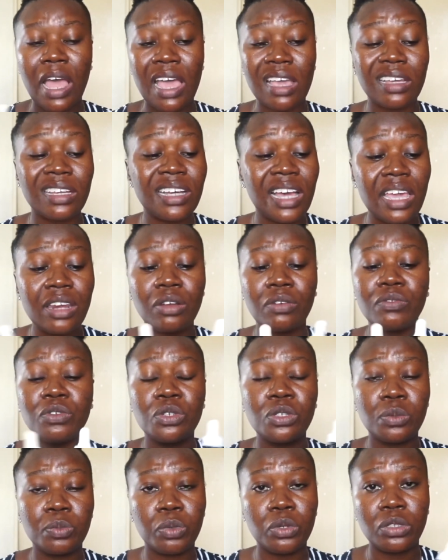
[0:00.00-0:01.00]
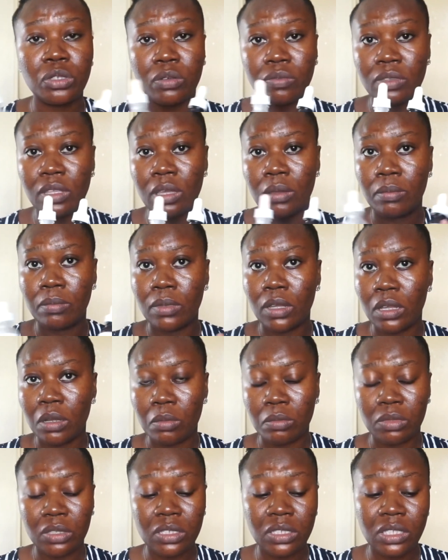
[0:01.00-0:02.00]
I kind of use both of them
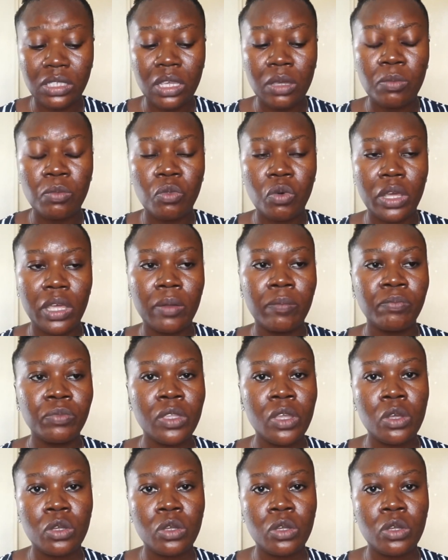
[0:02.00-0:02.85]
the same way.